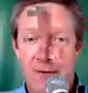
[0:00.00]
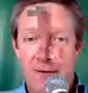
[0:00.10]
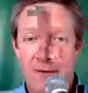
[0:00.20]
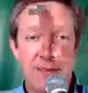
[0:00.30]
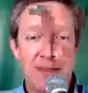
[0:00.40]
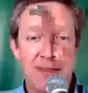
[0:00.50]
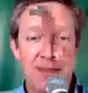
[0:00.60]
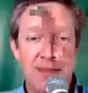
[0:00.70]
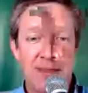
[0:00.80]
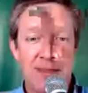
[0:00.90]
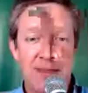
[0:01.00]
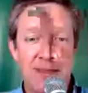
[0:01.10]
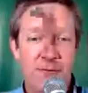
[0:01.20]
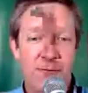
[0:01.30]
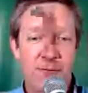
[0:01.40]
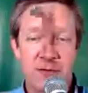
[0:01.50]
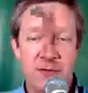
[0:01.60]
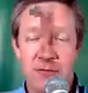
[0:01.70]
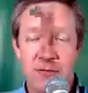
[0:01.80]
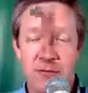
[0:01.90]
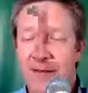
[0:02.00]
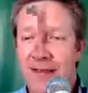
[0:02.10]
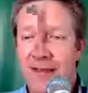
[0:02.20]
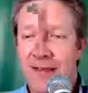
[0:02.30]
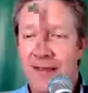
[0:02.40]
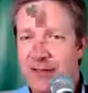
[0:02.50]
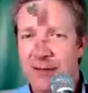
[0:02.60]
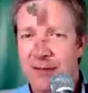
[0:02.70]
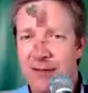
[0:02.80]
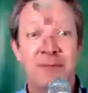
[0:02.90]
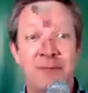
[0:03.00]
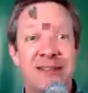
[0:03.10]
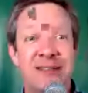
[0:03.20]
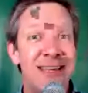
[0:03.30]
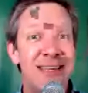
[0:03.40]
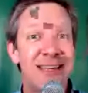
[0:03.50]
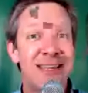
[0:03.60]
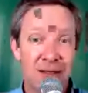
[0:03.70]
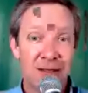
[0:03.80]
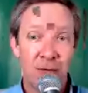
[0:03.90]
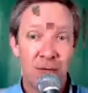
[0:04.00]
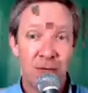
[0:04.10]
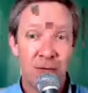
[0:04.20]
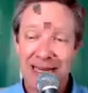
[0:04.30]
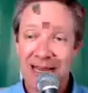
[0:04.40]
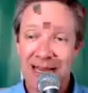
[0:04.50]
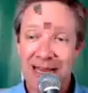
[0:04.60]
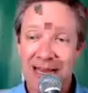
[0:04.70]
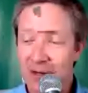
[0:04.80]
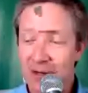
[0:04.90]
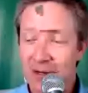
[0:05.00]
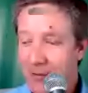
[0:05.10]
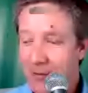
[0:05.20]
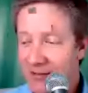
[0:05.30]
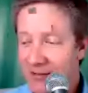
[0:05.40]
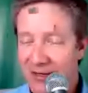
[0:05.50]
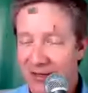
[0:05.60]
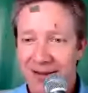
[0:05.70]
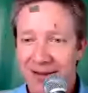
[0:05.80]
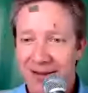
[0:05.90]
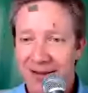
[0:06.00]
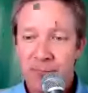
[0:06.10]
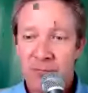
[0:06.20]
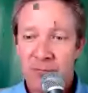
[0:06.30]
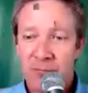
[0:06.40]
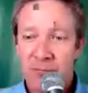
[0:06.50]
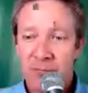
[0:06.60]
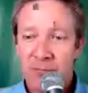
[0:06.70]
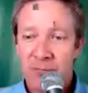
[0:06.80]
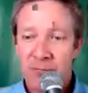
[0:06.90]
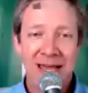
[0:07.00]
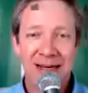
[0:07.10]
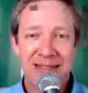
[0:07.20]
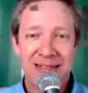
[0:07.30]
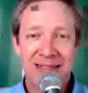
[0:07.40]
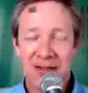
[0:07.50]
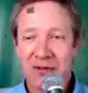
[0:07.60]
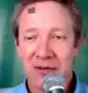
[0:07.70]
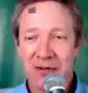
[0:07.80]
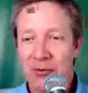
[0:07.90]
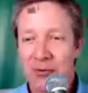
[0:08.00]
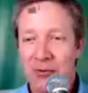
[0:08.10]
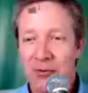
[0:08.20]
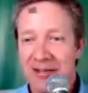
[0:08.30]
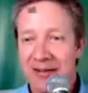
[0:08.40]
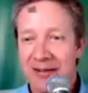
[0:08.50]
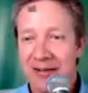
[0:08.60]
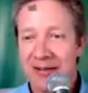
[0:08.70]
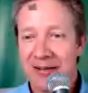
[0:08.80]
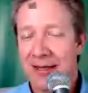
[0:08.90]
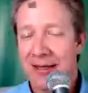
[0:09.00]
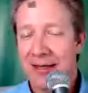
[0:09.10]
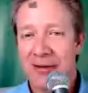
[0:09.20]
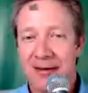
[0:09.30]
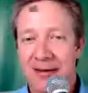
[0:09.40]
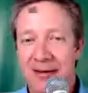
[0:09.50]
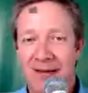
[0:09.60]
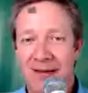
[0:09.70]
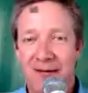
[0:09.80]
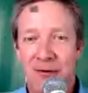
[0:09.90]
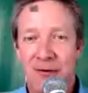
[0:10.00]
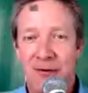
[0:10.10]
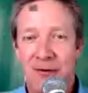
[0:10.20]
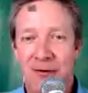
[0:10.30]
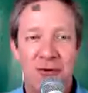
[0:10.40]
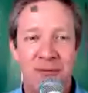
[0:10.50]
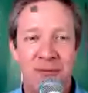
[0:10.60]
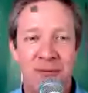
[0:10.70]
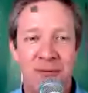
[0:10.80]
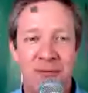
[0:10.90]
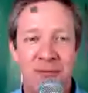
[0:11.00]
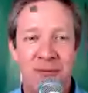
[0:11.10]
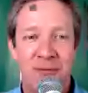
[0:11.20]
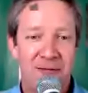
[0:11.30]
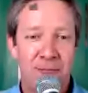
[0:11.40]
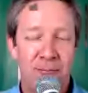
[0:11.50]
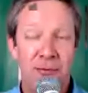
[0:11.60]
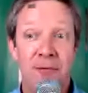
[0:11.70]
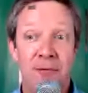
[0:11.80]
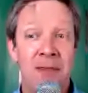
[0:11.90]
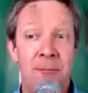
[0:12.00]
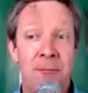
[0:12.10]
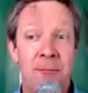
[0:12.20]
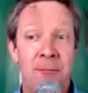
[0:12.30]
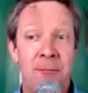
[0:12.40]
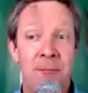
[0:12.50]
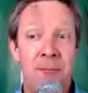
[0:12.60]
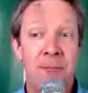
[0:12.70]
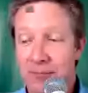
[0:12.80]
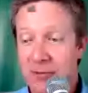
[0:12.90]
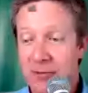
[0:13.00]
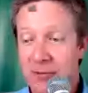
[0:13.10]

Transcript: These open forums are my favorite. Sometimes it takes us a little while to get going, but once we get locked in on a good question and a good topic, open forums have proven in the past to be